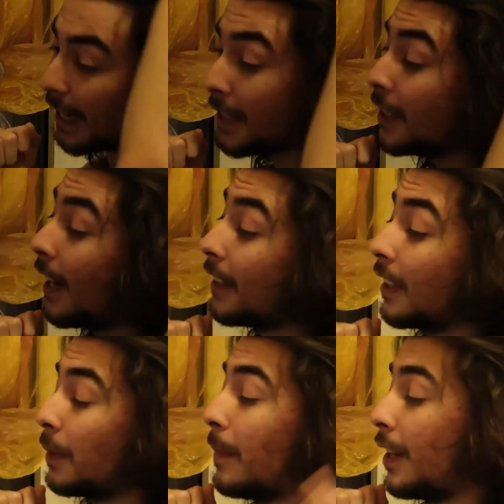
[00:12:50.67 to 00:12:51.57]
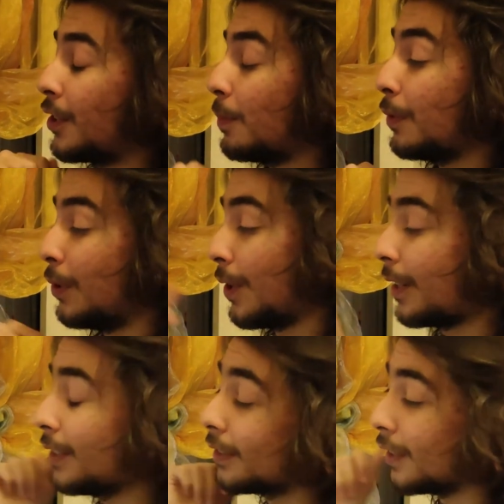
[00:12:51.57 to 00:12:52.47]
I didn't like that much before,
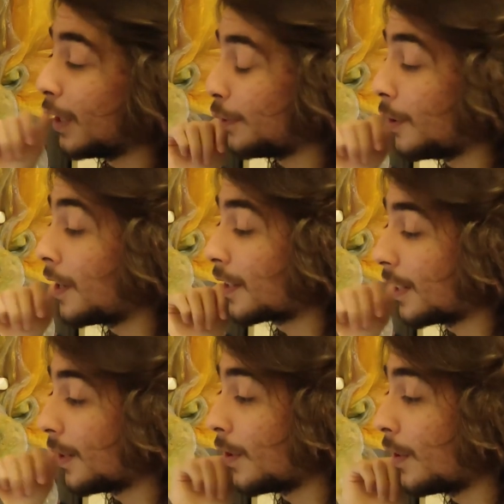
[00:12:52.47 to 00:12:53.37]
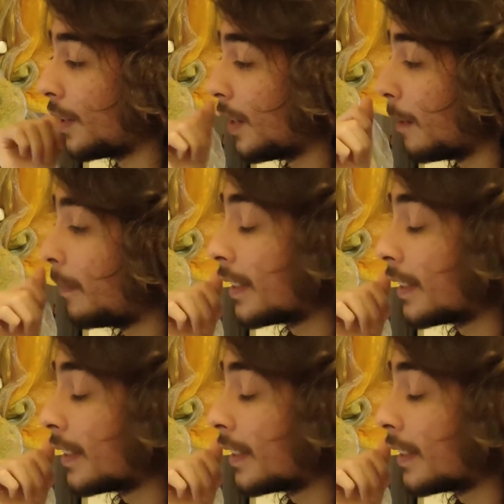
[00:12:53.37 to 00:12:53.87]
a few years ago,